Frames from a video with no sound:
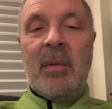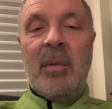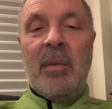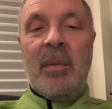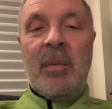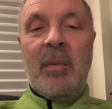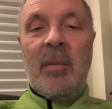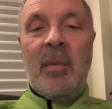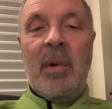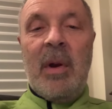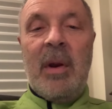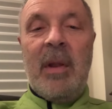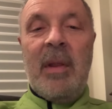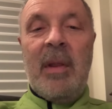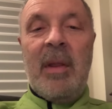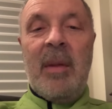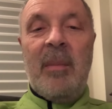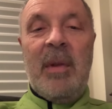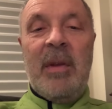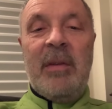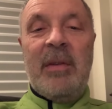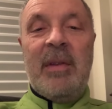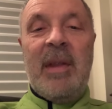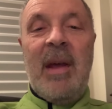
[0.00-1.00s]
One of
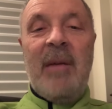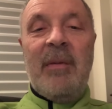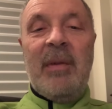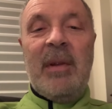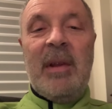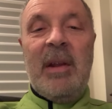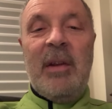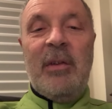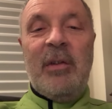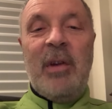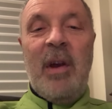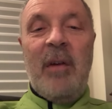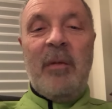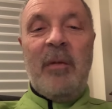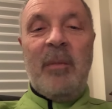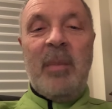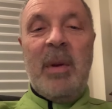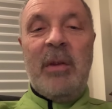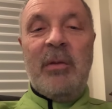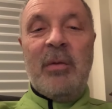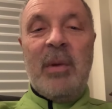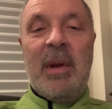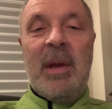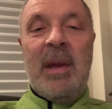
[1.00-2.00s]
them is definitely Jeff
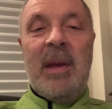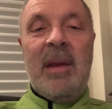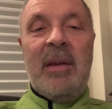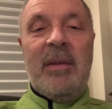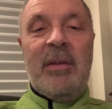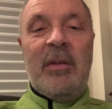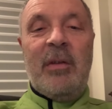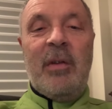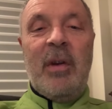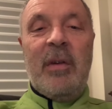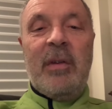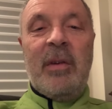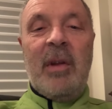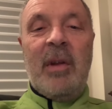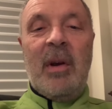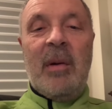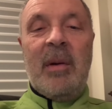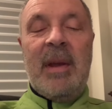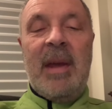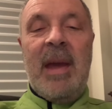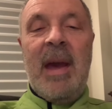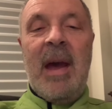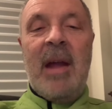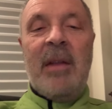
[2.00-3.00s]
Petrie. He's just a
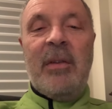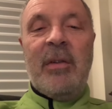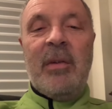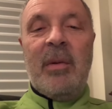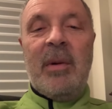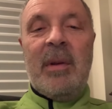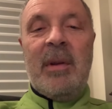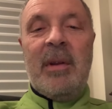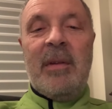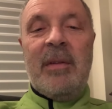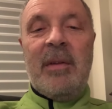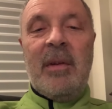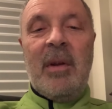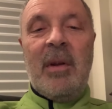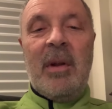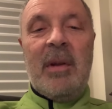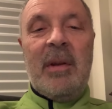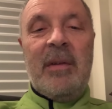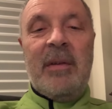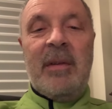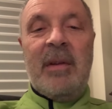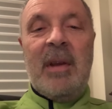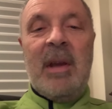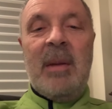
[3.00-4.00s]
cancer on
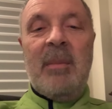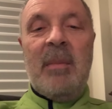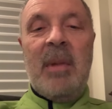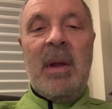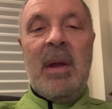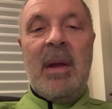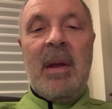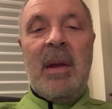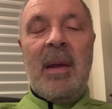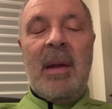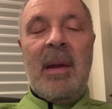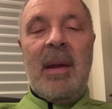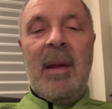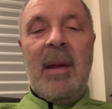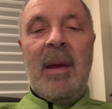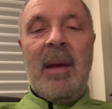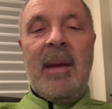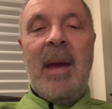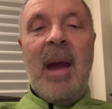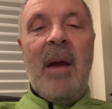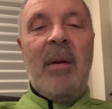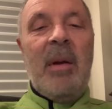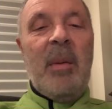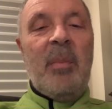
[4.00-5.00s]
this team.
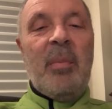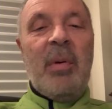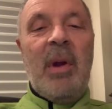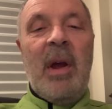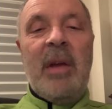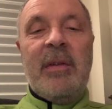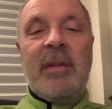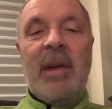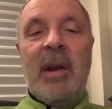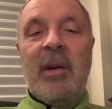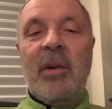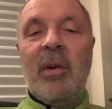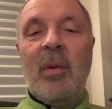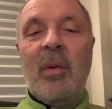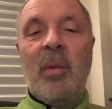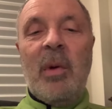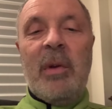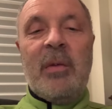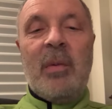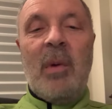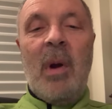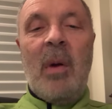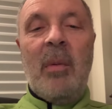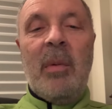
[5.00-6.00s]
Carey Price, I don't know
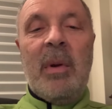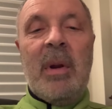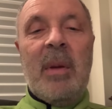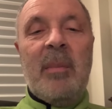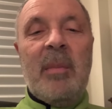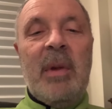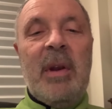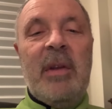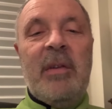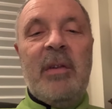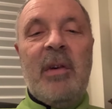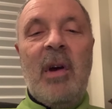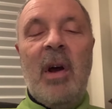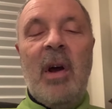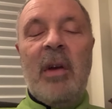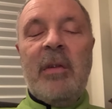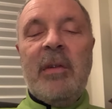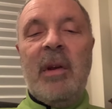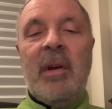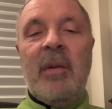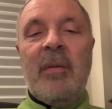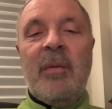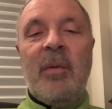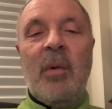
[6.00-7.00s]
what's wrong with him, but he's
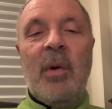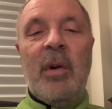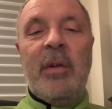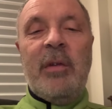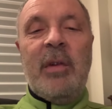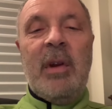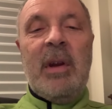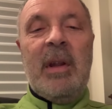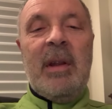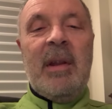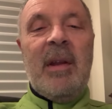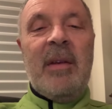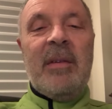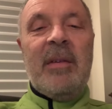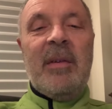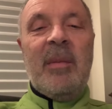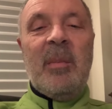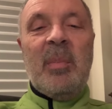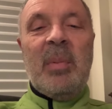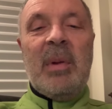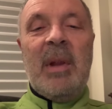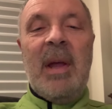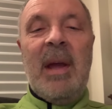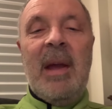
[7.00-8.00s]
costing a fortune. He
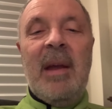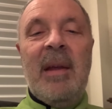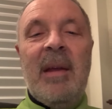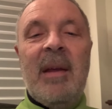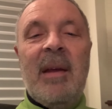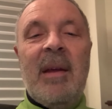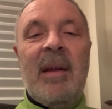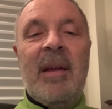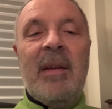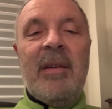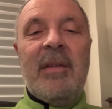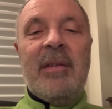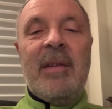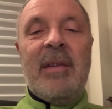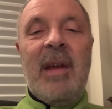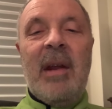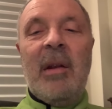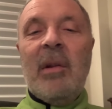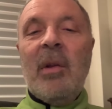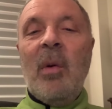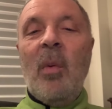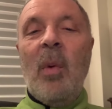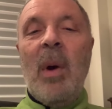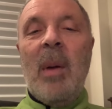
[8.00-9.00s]
doesn't play.
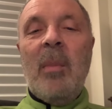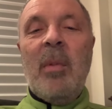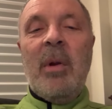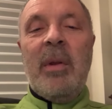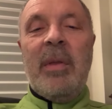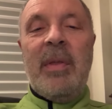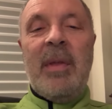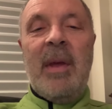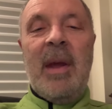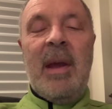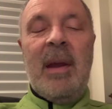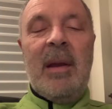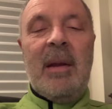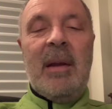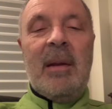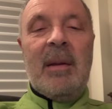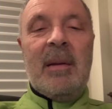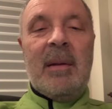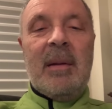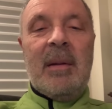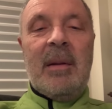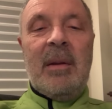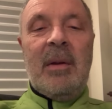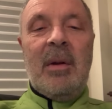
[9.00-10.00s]
Settle the Weber
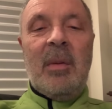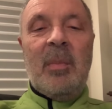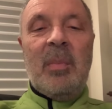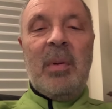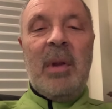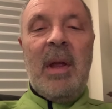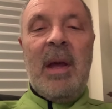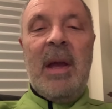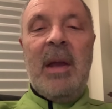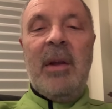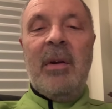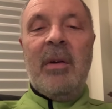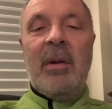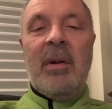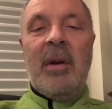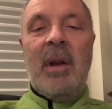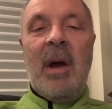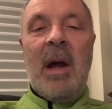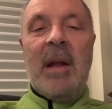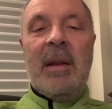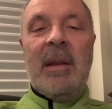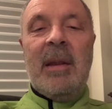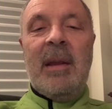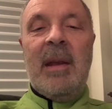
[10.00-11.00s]
thing. You're playing, you're
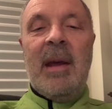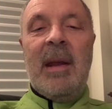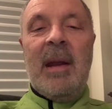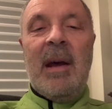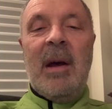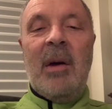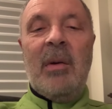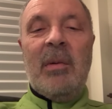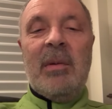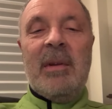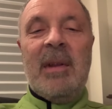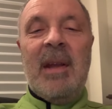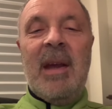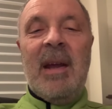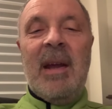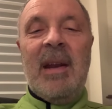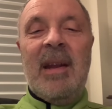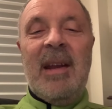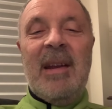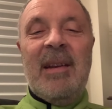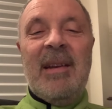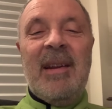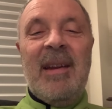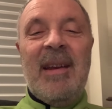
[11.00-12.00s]
not. Get out, get
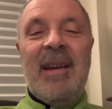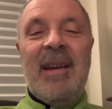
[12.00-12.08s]
in.